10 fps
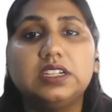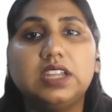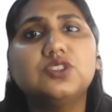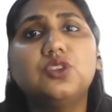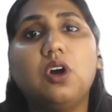
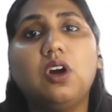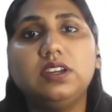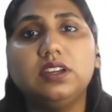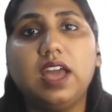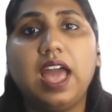does
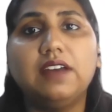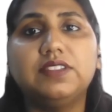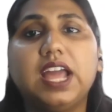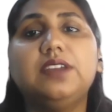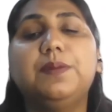not
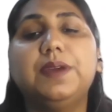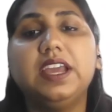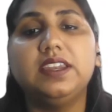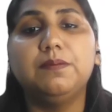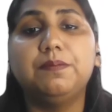have that
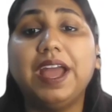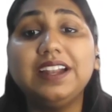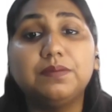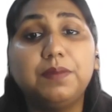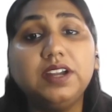big an
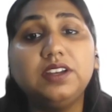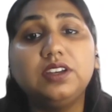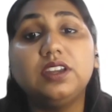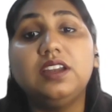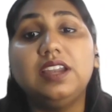impact, but
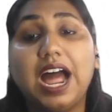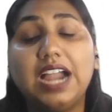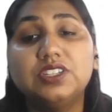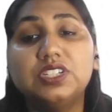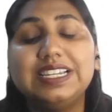
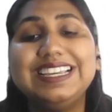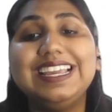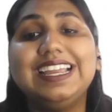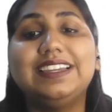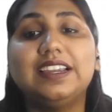
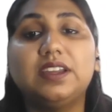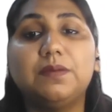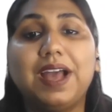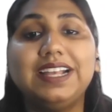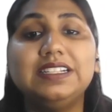largely it
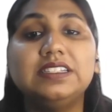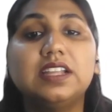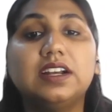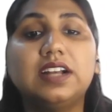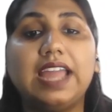determines
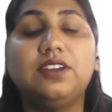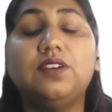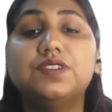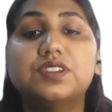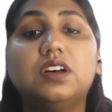the kind
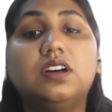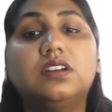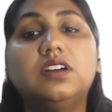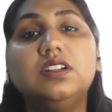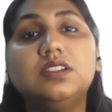of
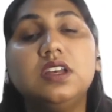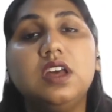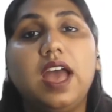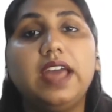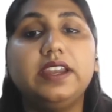circles
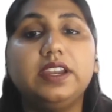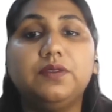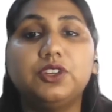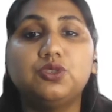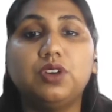an
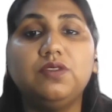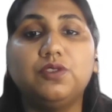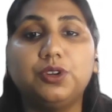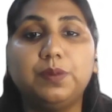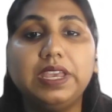individual
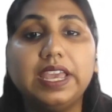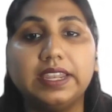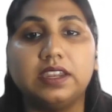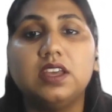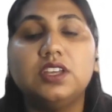would be
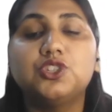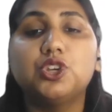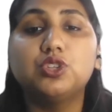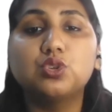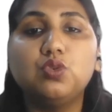in.
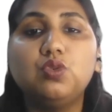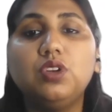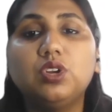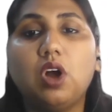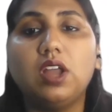So,
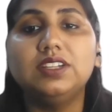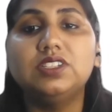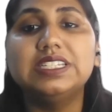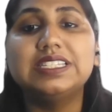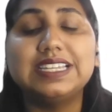school,
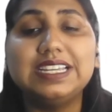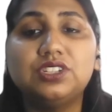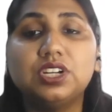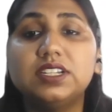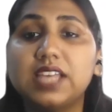colleges,
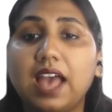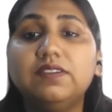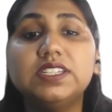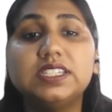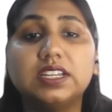teachers
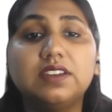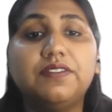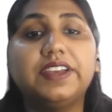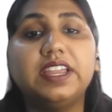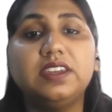have a
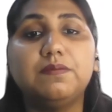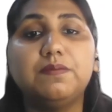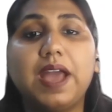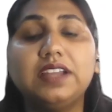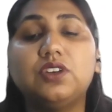significant
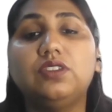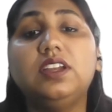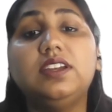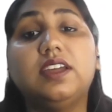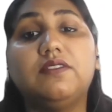impact on
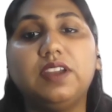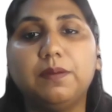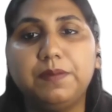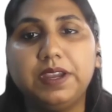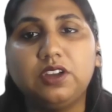the
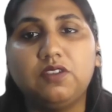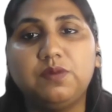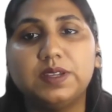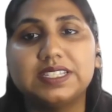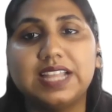development
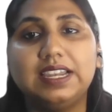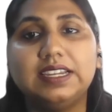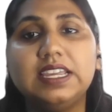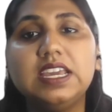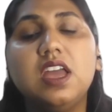of
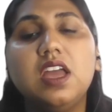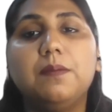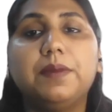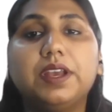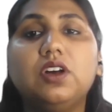personality,
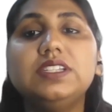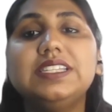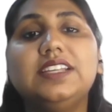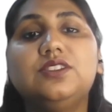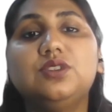because
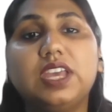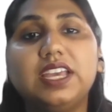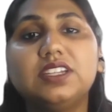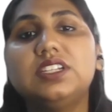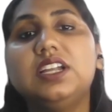
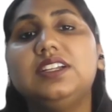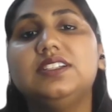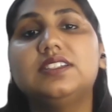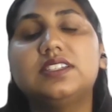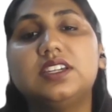educational
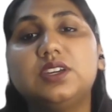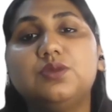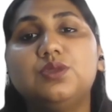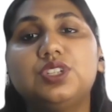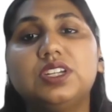
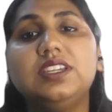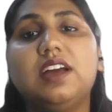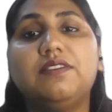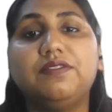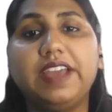institutions
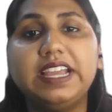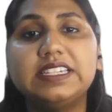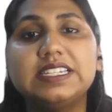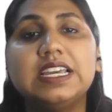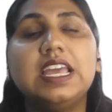
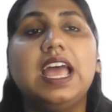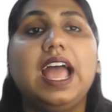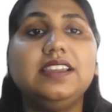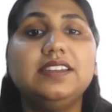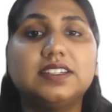affect
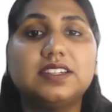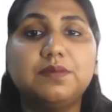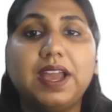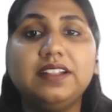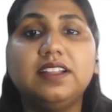and
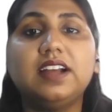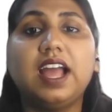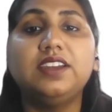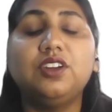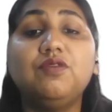determine the
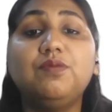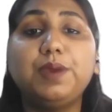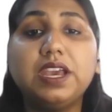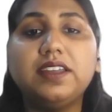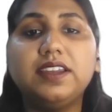kind of
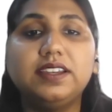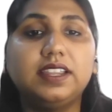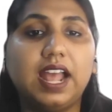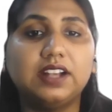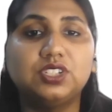peer
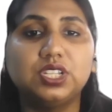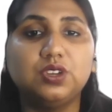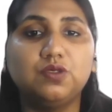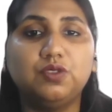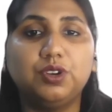
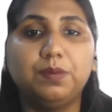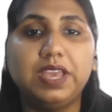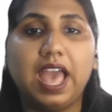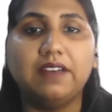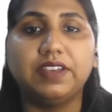interaction you would
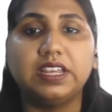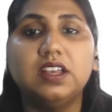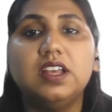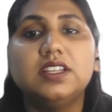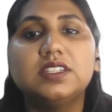be having.